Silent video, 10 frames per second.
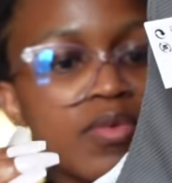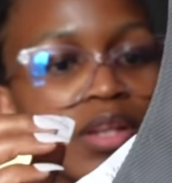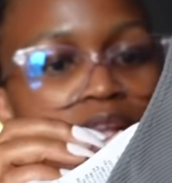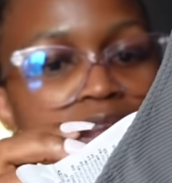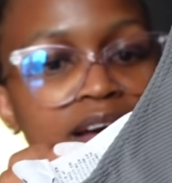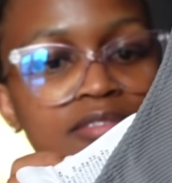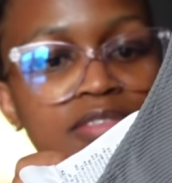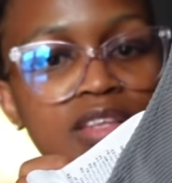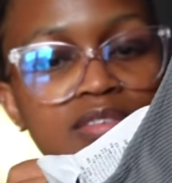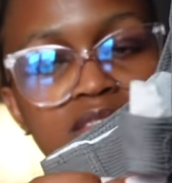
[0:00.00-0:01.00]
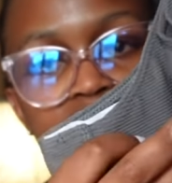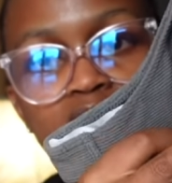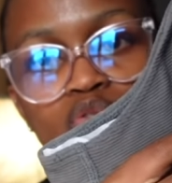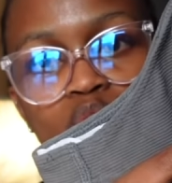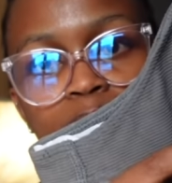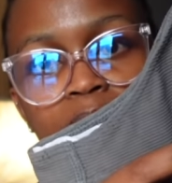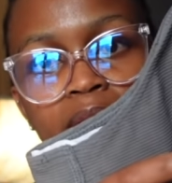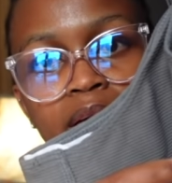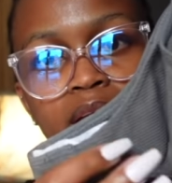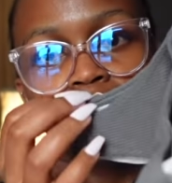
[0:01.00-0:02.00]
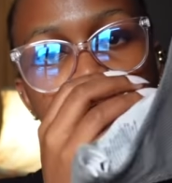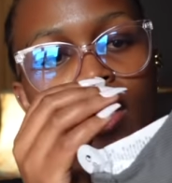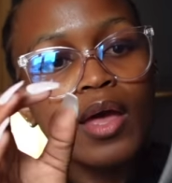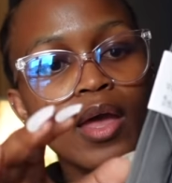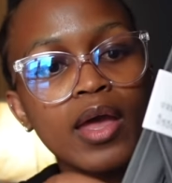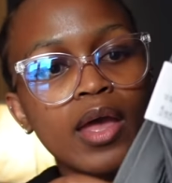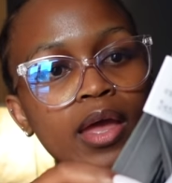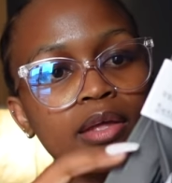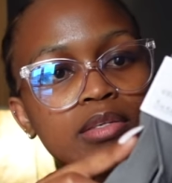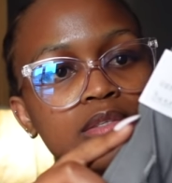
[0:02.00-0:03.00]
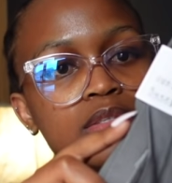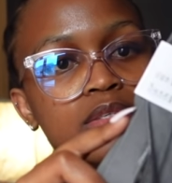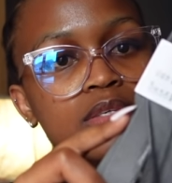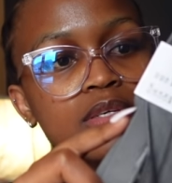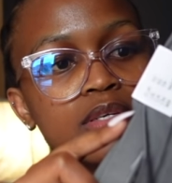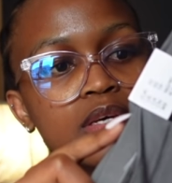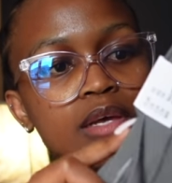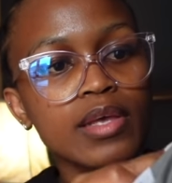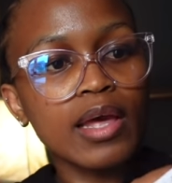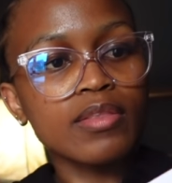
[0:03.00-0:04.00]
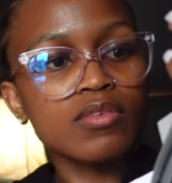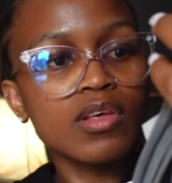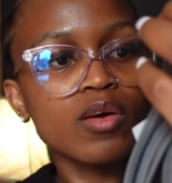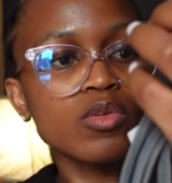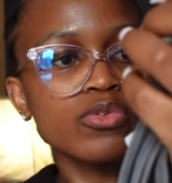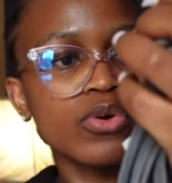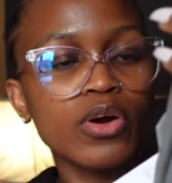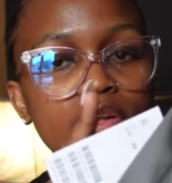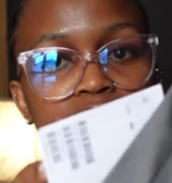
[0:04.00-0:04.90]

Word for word: really love this this is a two pack and yeah this I also got